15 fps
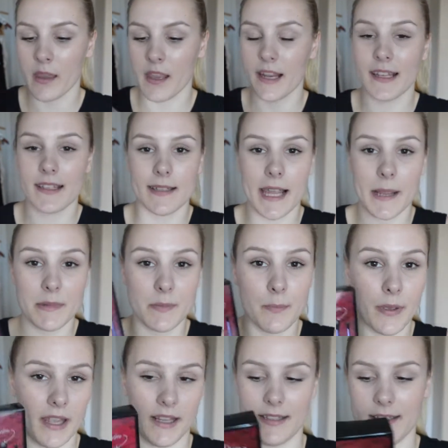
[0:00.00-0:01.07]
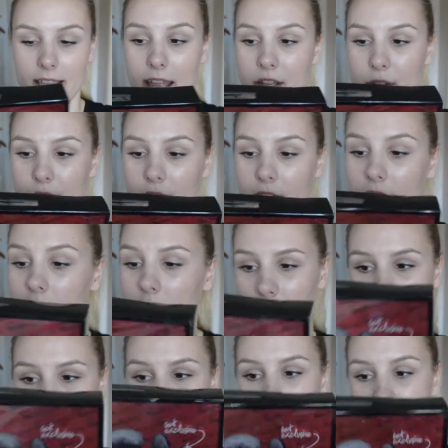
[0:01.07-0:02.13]
In the Sam's Picks set, you get
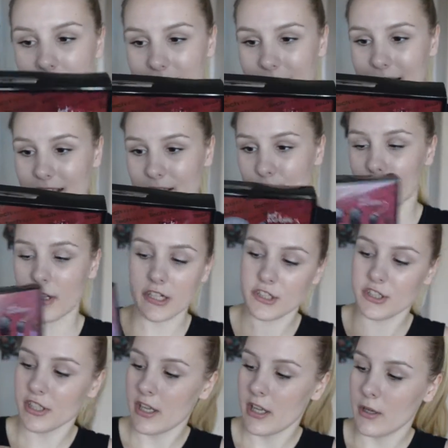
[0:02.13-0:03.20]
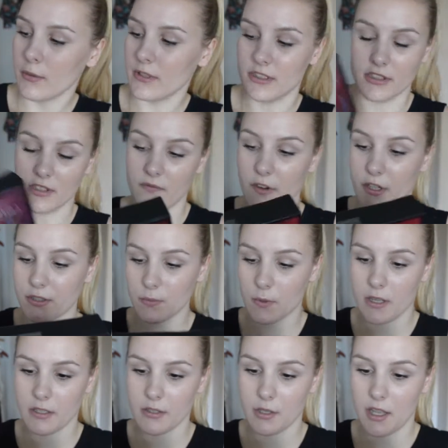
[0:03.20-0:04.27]
the multitask brush, which is the first
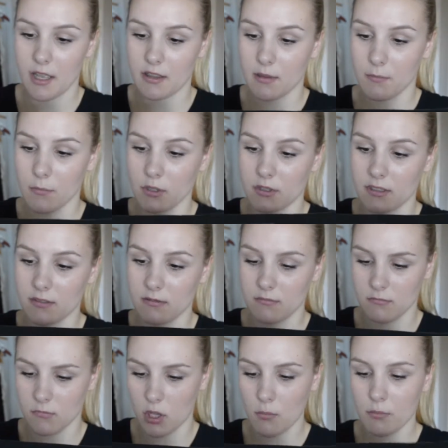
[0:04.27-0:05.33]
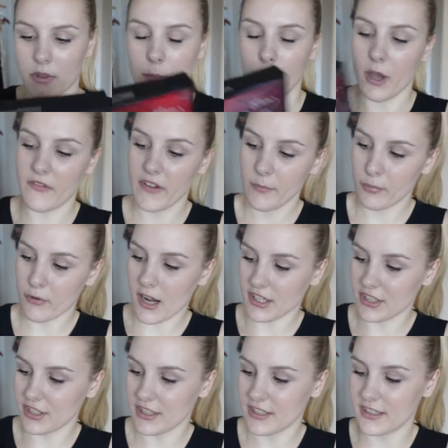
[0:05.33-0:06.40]
one. You get the buffing
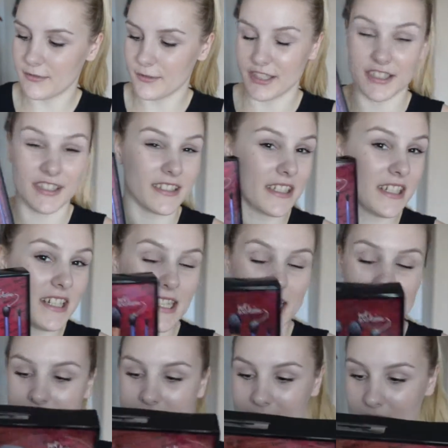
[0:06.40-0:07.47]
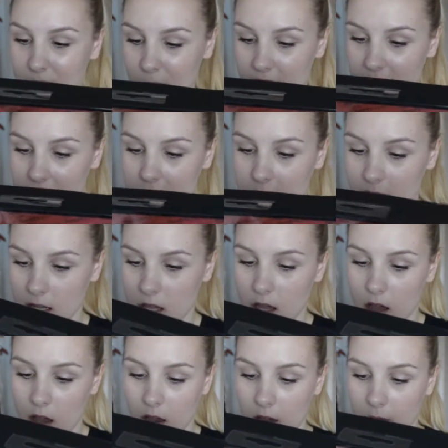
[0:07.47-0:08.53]
brush, which is this one.
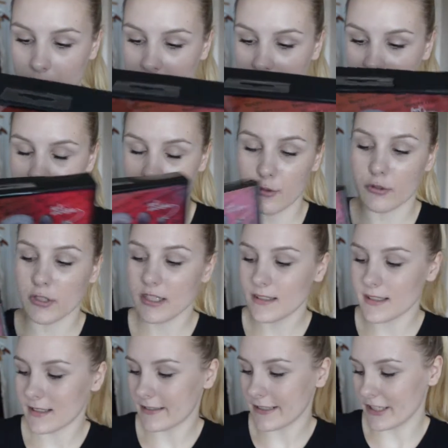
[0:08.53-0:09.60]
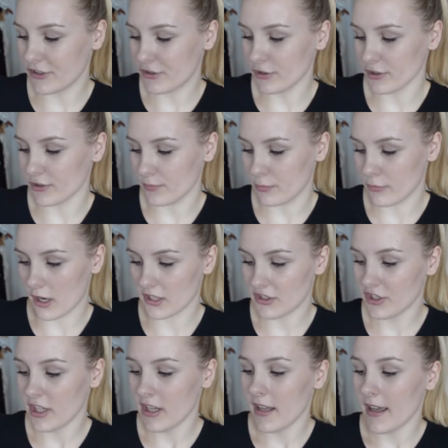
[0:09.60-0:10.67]
The Crease Essentials
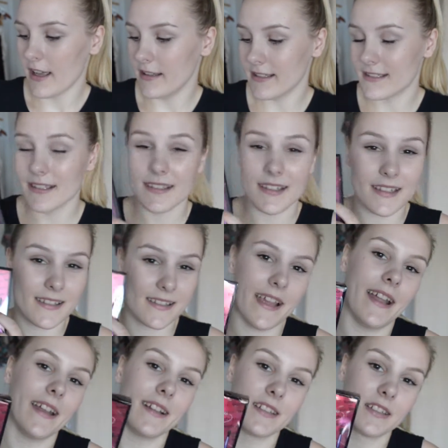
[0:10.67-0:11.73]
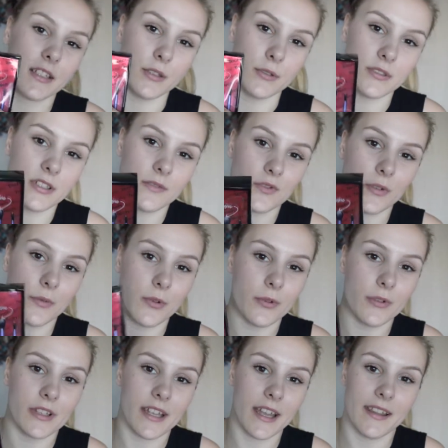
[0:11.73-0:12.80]
brush, and this is a set exclusive, so you
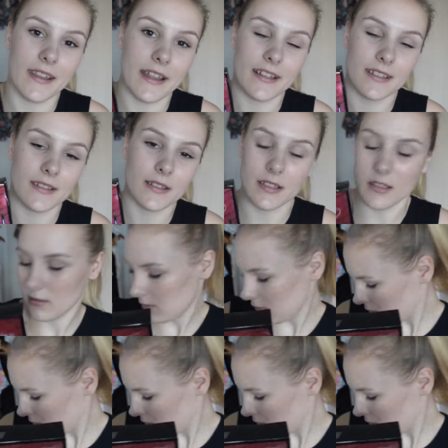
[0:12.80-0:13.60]
only get this.